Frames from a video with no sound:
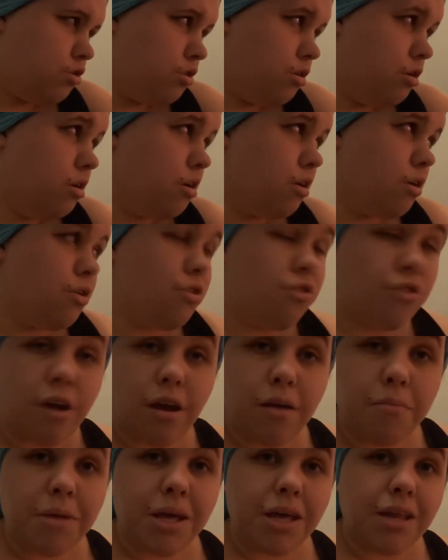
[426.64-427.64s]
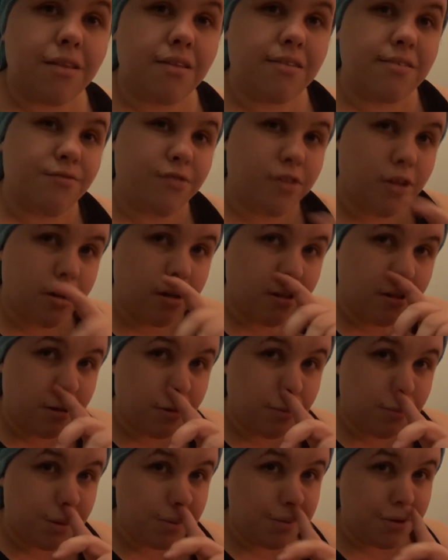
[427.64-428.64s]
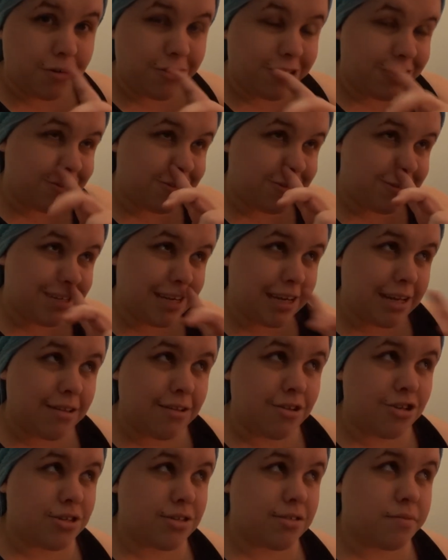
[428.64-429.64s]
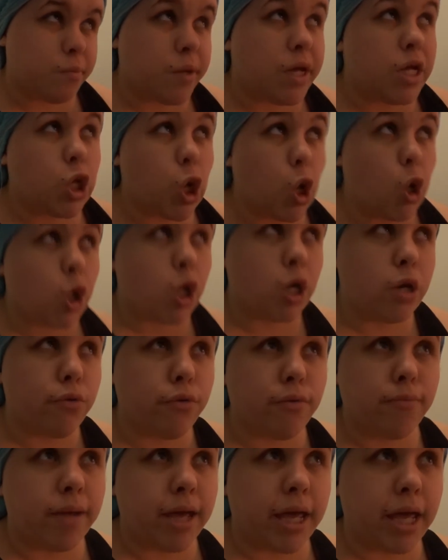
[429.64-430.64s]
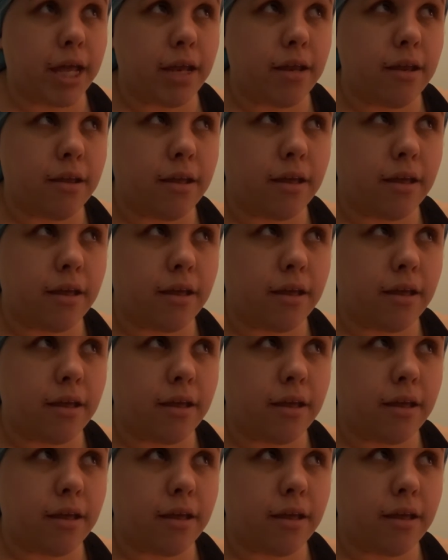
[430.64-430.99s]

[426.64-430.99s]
you know, try and make this vlog a little bit more interesting than just me talking with my head